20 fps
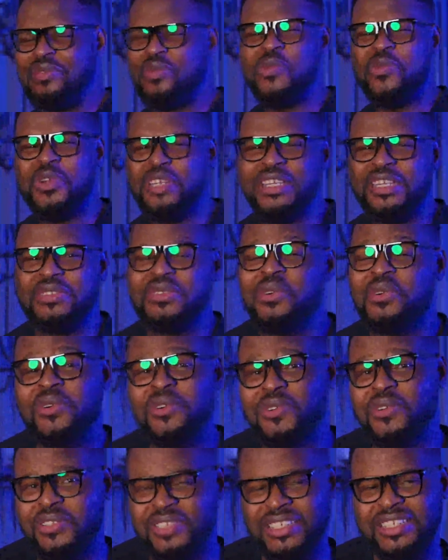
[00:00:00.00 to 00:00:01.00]
That's what
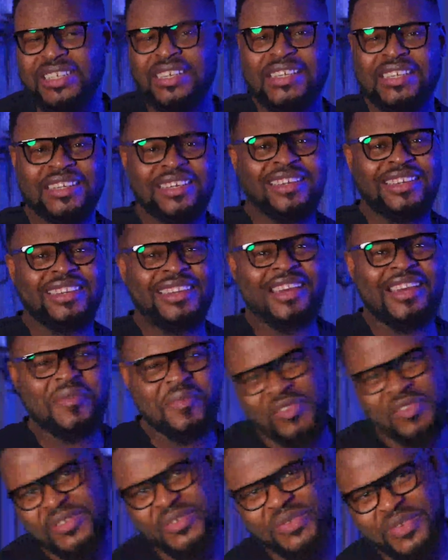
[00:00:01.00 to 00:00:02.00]
they taught us
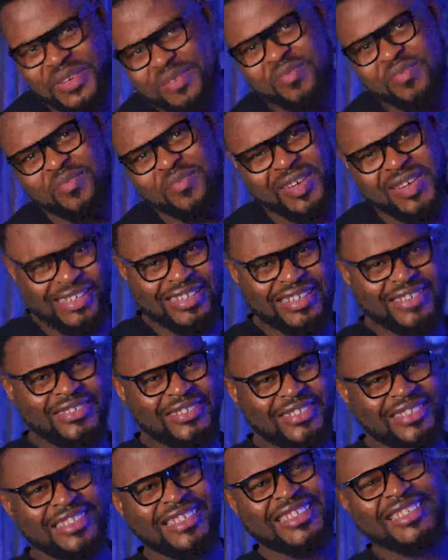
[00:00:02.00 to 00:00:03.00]
in chemistry
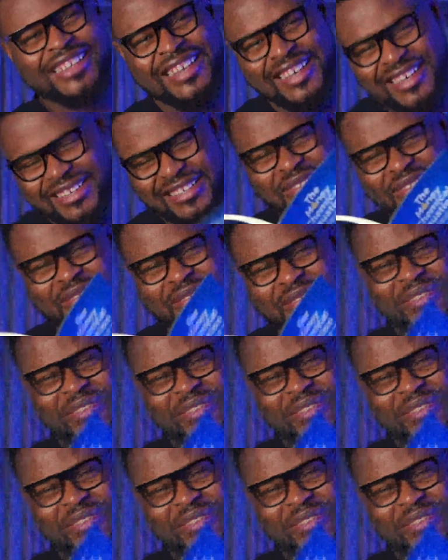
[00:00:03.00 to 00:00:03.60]
back in those days.